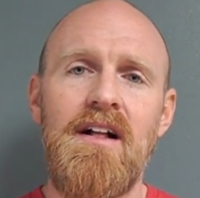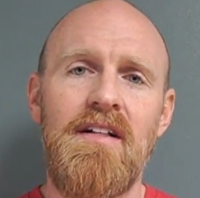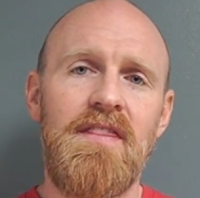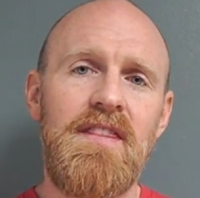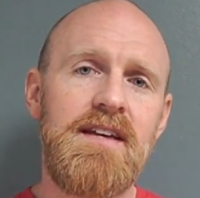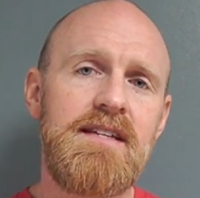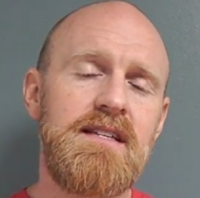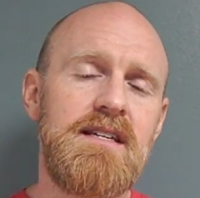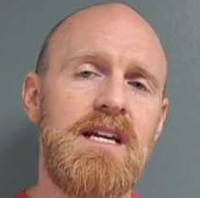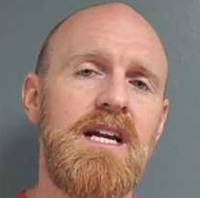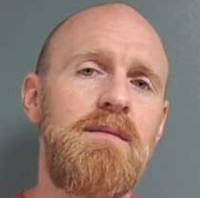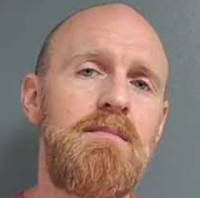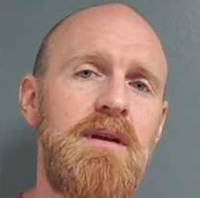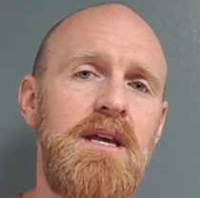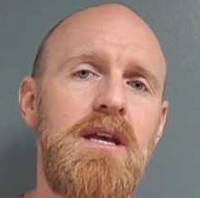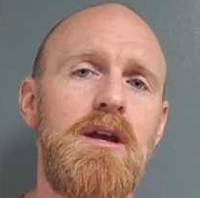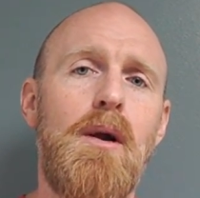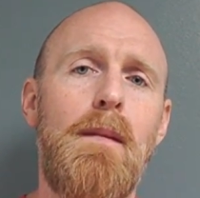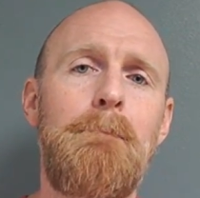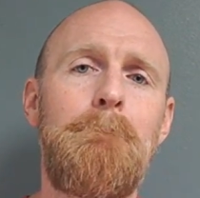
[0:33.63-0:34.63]
This is going to
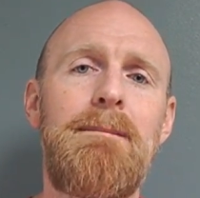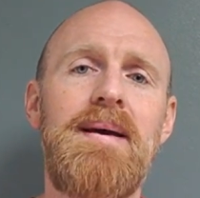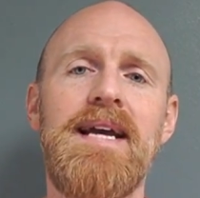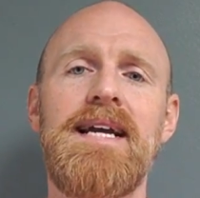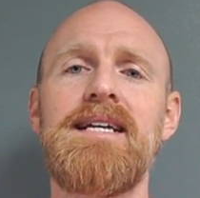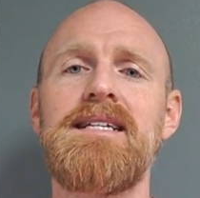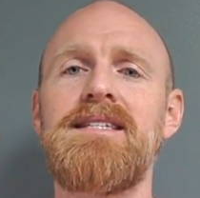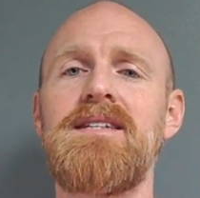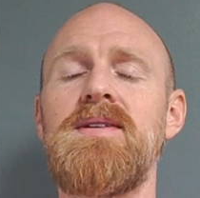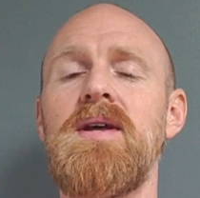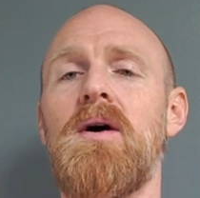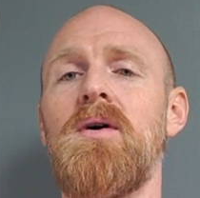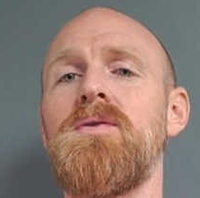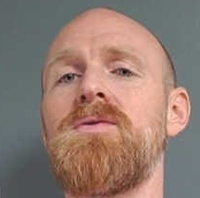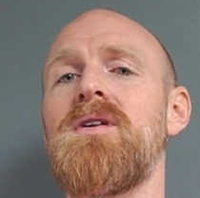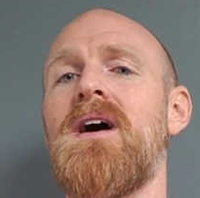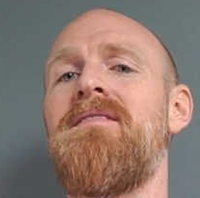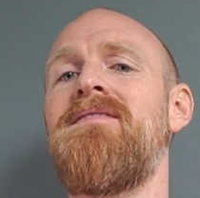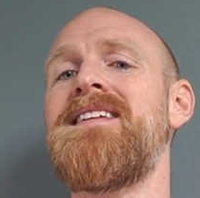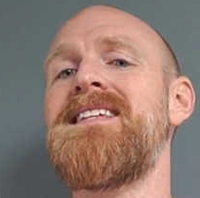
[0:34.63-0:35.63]
be your biggest
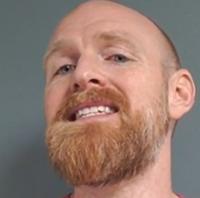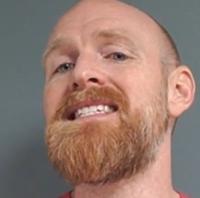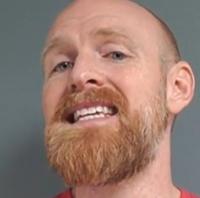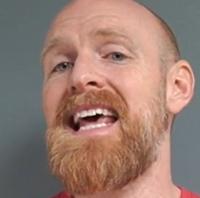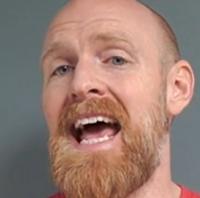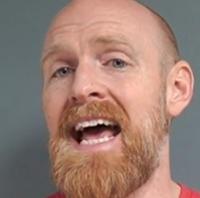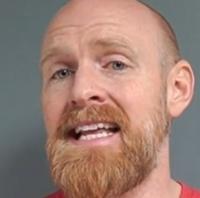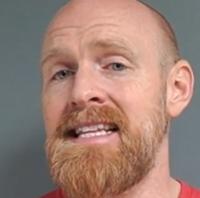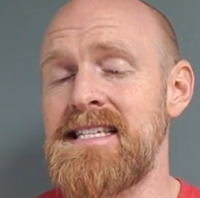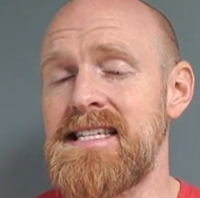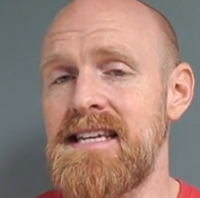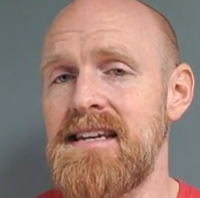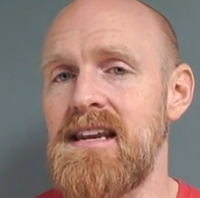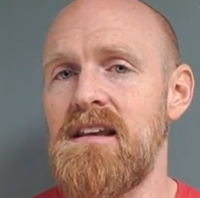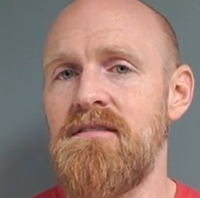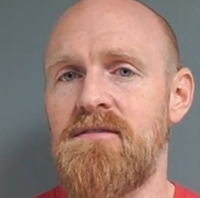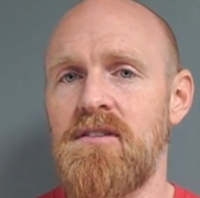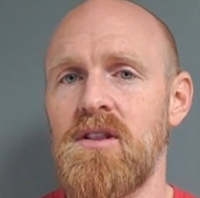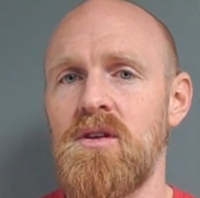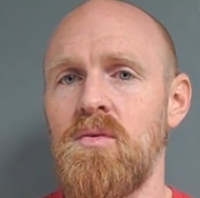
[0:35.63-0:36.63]
dose of
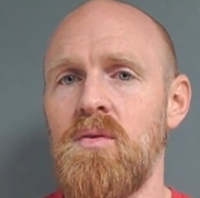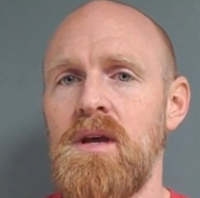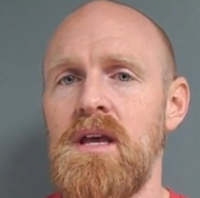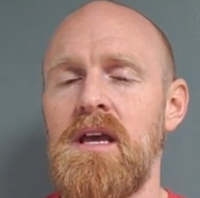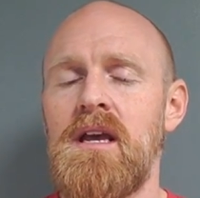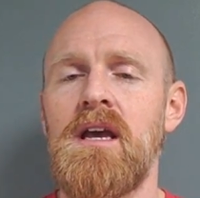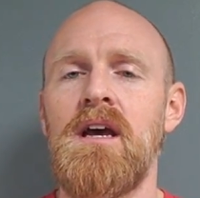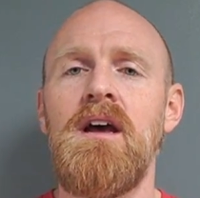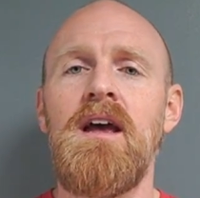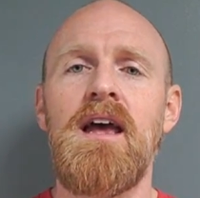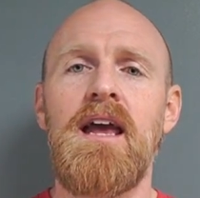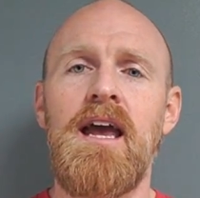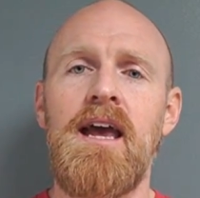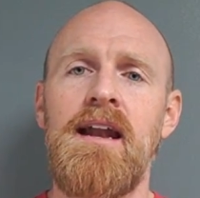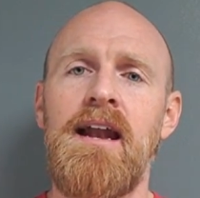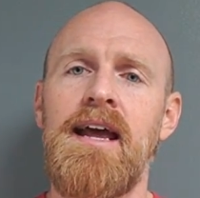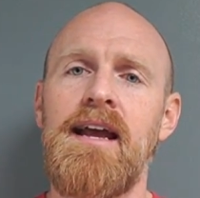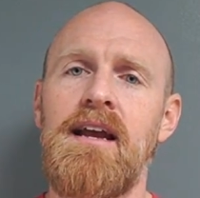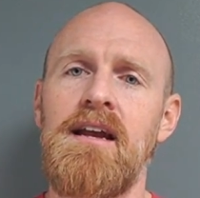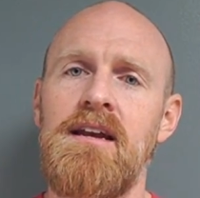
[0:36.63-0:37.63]
intensity for the week in
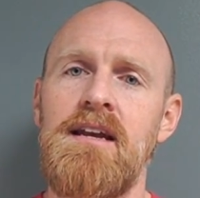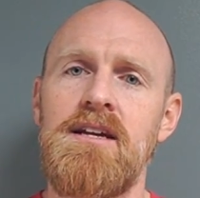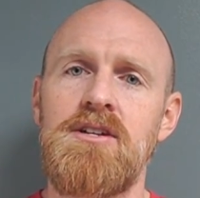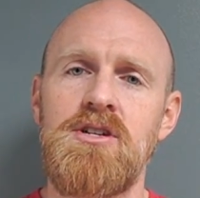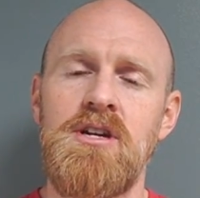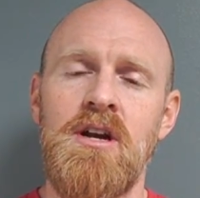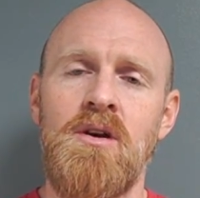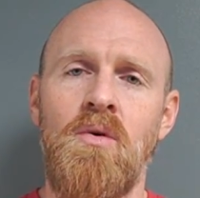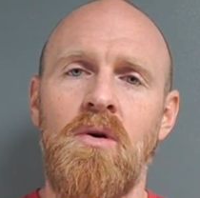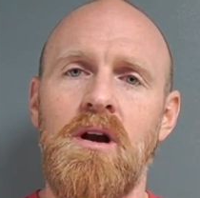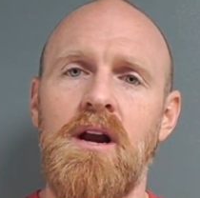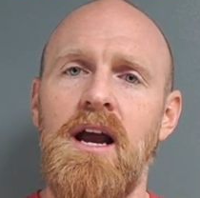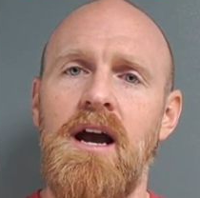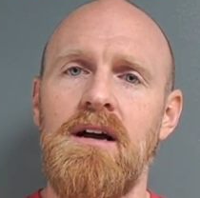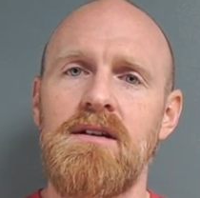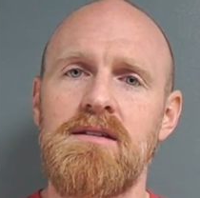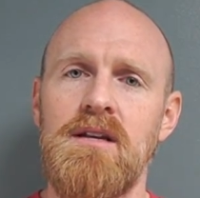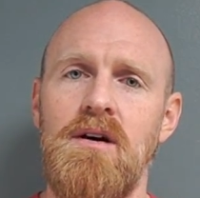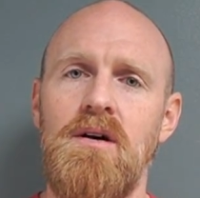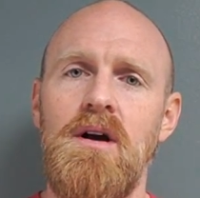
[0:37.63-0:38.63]
a conditioning
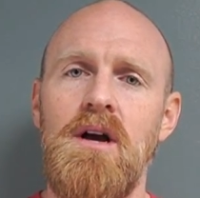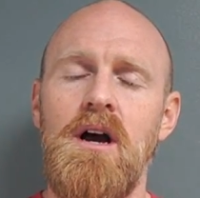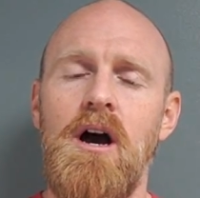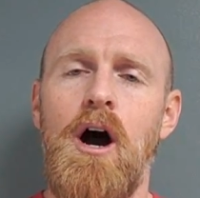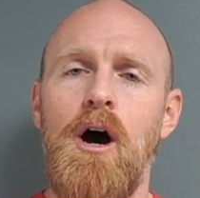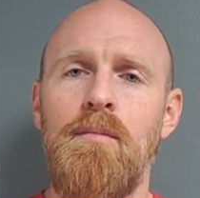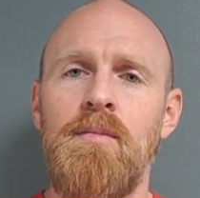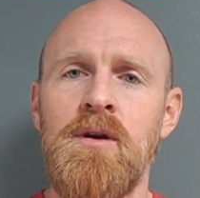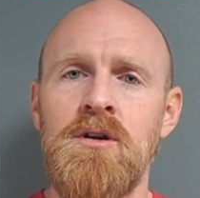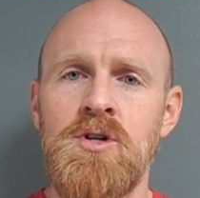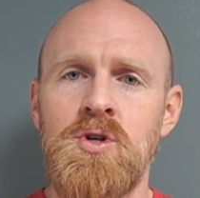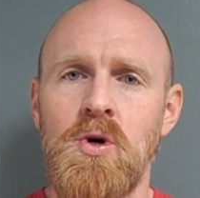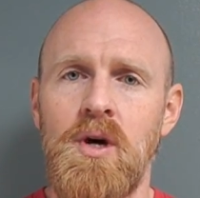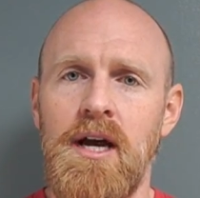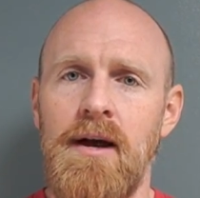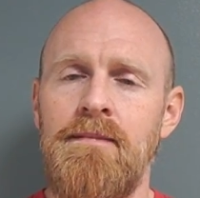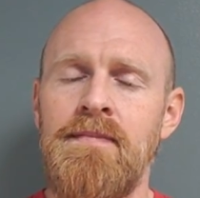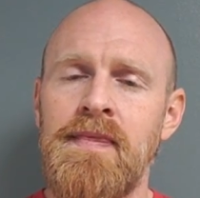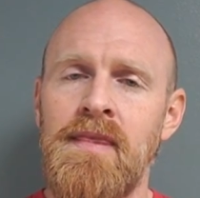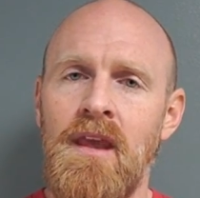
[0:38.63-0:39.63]
workout. So hope you enjoy
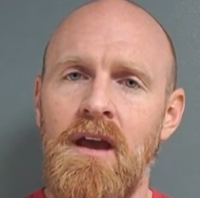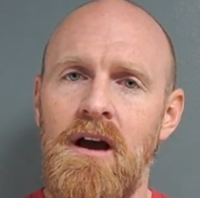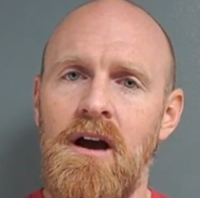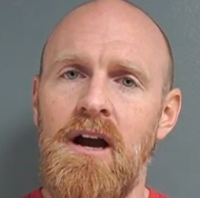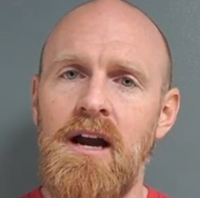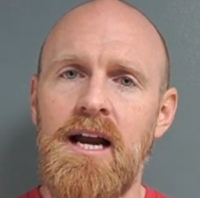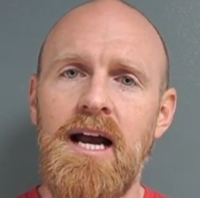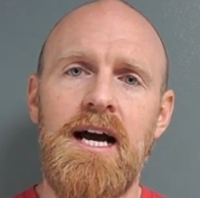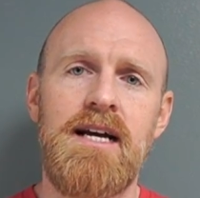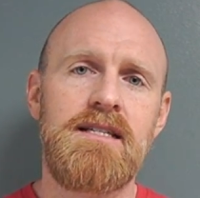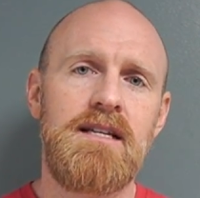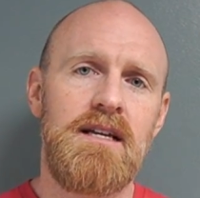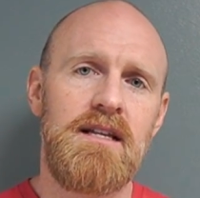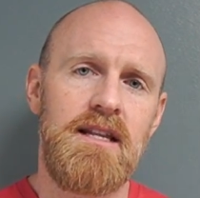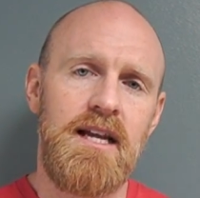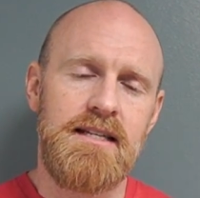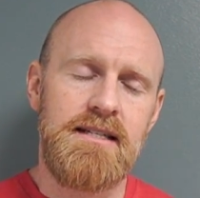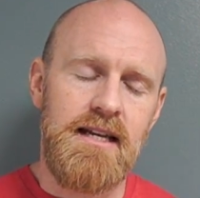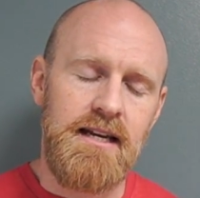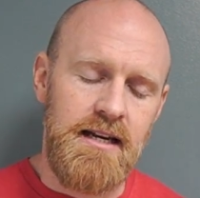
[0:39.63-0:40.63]
it. All right, guys,
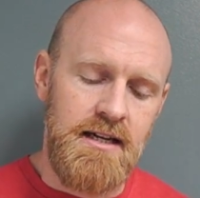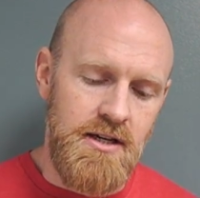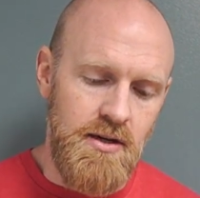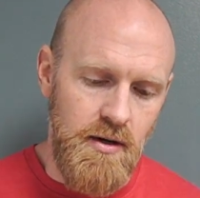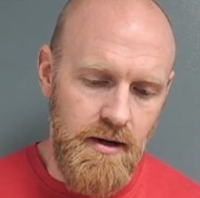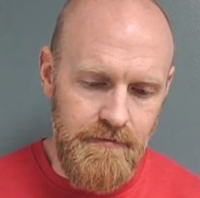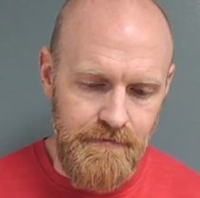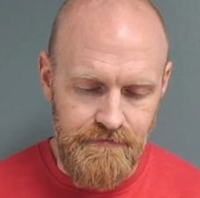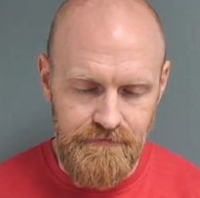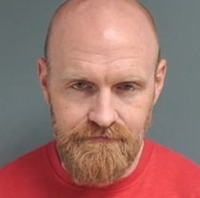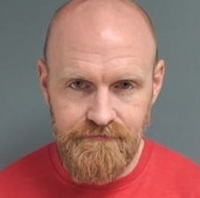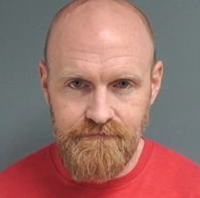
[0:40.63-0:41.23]
let's get into it.